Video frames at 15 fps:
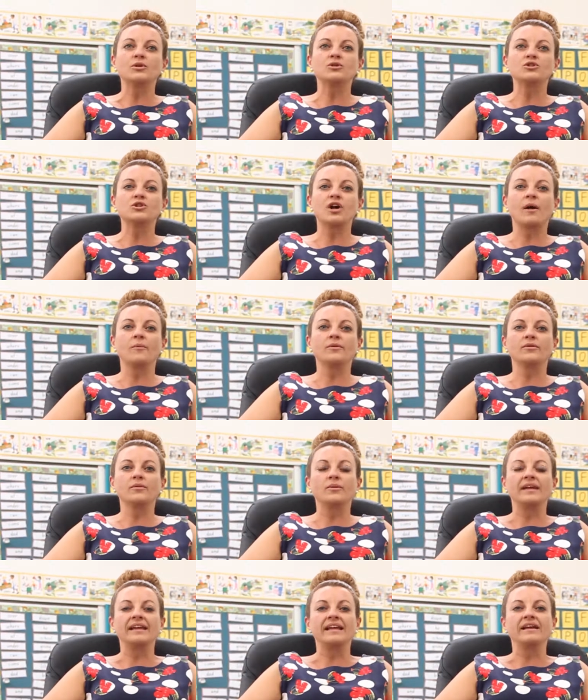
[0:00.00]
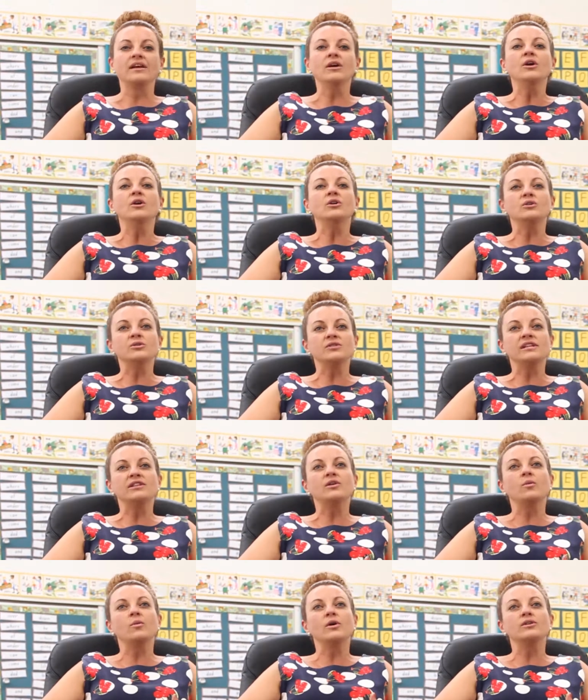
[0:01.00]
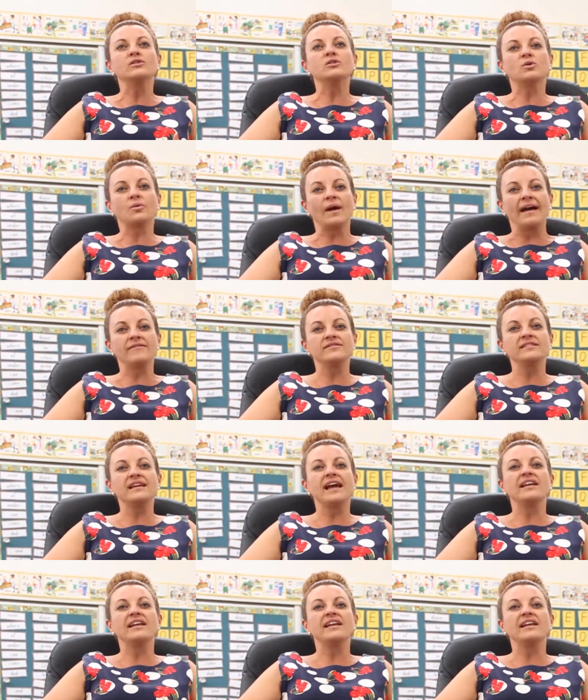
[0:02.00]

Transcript: your child with reading, using the words graphs